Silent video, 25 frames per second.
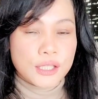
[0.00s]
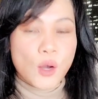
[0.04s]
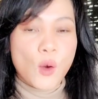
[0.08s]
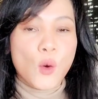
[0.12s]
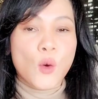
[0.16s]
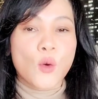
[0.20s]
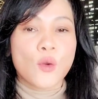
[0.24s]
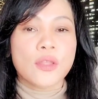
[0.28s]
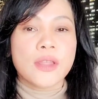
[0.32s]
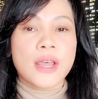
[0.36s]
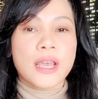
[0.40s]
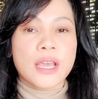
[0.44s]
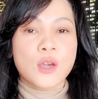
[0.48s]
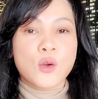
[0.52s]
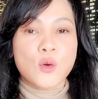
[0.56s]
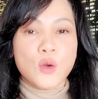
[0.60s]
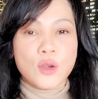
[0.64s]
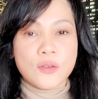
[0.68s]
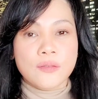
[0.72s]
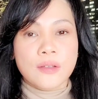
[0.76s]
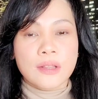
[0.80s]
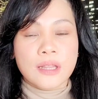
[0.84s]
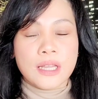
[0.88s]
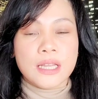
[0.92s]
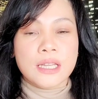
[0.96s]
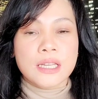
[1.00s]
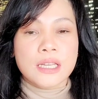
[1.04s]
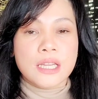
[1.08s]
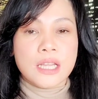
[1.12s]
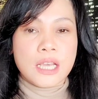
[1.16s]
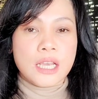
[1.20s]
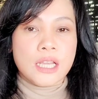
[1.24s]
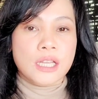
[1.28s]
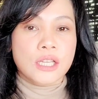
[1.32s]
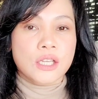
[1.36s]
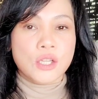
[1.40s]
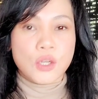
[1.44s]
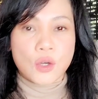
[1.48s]
or the equivalent
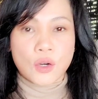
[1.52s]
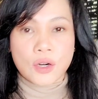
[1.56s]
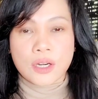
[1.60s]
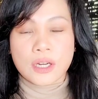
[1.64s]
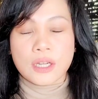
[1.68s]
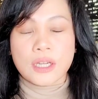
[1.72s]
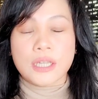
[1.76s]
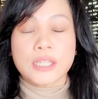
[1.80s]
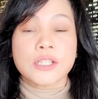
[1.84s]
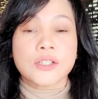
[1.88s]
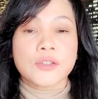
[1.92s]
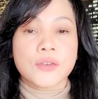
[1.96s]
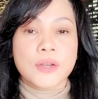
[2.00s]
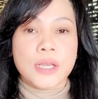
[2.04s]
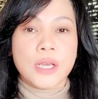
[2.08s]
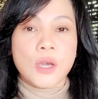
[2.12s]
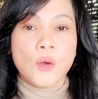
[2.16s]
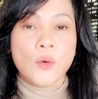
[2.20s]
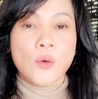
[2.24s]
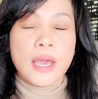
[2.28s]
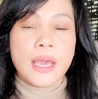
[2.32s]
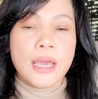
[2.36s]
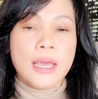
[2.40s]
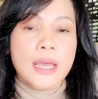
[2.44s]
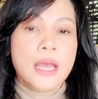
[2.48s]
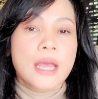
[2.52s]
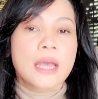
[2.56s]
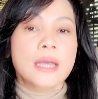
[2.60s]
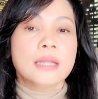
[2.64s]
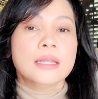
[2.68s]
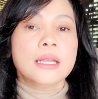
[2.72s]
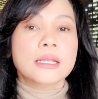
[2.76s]
in your country, okay?